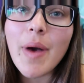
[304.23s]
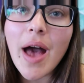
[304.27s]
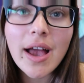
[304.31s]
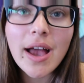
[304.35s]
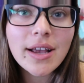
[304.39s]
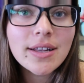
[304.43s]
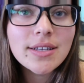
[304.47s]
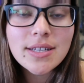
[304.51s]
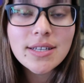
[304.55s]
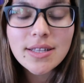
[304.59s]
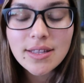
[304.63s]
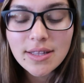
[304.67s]

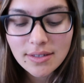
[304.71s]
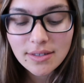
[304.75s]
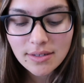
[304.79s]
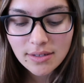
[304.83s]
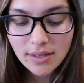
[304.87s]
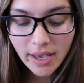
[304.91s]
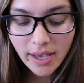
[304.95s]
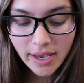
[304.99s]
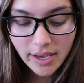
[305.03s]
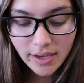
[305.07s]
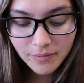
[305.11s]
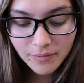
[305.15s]
back to
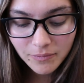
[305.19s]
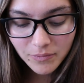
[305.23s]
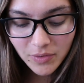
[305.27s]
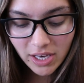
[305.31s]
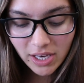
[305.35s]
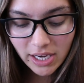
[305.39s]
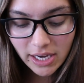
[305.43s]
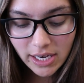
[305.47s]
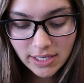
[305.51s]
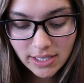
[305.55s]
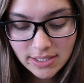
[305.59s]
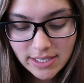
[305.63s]
like
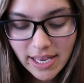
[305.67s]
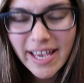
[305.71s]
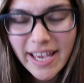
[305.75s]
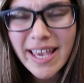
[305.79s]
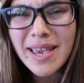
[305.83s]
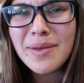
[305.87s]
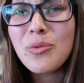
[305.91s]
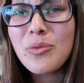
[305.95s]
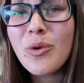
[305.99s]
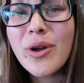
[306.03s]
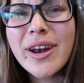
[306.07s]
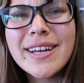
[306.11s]
Phoenix, I
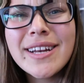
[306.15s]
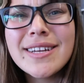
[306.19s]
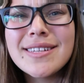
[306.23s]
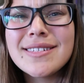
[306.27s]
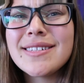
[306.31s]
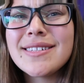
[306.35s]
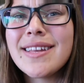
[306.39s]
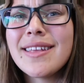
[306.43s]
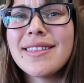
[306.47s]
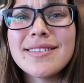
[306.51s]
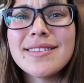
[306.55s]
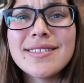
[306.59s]
keep wanting to
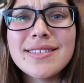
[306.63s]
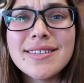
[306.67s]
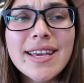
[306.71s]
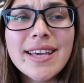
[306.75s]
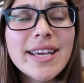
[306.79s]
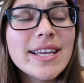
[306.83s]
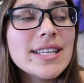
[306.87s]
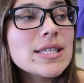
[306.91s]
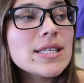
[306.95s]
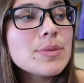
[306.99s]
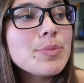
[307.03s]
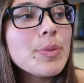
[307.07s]
stay in the
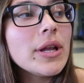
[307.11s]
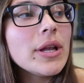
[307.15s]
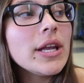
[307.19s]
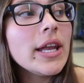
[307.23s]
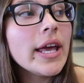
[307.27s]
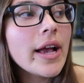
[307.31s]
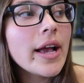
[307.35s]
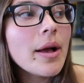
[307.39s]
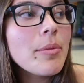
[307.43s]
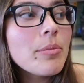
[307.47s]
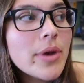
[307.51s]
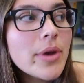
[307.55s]
States, but
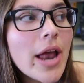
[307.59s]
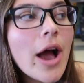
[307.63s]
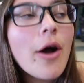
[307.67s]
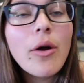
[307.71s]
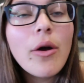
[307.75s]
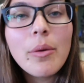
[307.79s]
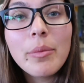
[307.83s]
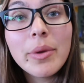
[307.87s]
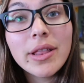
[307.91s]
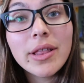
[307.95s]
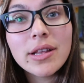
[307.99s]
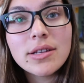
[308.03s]
like I'm now
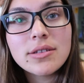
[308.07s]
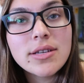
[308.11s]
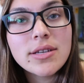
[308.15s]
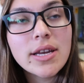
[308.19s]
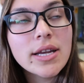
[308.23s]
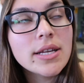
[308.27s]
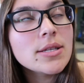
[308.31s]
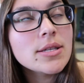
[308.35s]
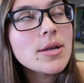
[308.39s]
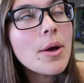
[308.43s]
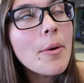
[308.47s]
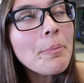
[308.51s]
I'm in the
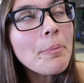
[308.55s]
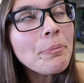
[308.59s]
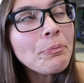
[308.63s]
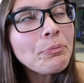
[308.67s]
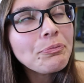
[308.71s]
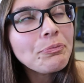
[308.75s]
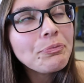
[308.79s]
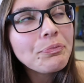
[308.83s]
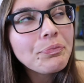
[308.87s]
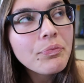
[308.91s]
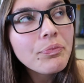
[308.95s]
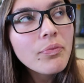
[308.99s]
States.
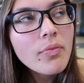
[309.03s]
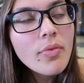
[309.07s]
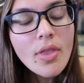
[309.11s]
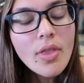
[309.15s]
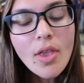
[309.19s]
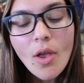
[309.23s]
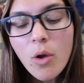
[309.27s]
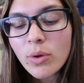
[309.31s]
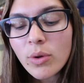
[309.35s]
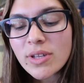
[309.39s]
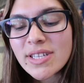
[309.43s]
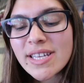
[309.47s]

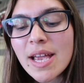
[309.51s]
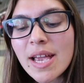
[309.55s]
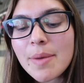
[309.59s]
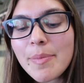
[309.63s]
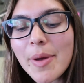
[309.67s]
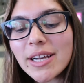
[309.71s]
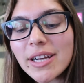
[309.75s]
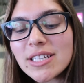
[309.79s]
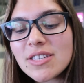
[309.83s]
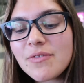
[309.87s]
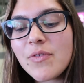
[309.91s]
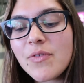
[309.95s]
Once I get
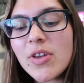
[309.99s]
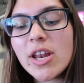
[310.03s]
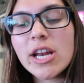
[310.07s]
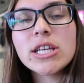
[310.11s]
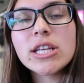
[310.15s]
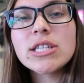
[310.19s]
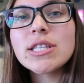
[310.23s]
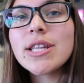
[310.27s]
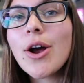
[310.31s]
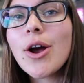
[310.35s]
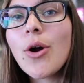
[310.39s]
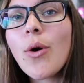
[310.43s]
back to
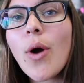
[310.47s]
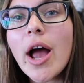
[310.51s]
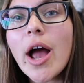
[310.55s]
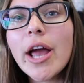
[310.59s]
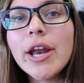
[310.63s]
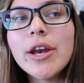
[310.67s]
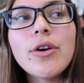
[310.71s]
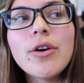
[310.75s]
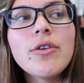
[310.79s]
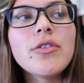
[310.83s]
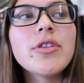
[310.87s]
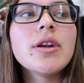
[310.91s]
Phoenix though,
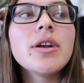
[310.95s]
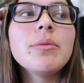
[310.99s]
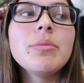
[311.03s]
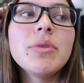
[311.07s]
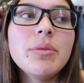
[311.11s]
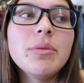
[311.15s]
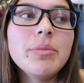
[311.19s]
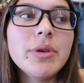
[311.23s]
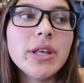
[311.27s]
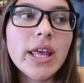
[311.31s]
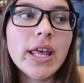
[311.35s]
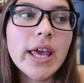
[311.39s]
I know that I'm
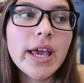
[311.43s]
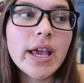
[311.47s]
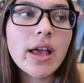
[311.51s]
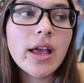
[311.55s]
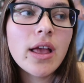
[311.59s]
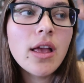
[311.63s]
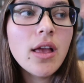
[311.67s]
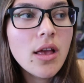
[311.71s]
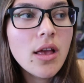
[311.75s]
gonna be like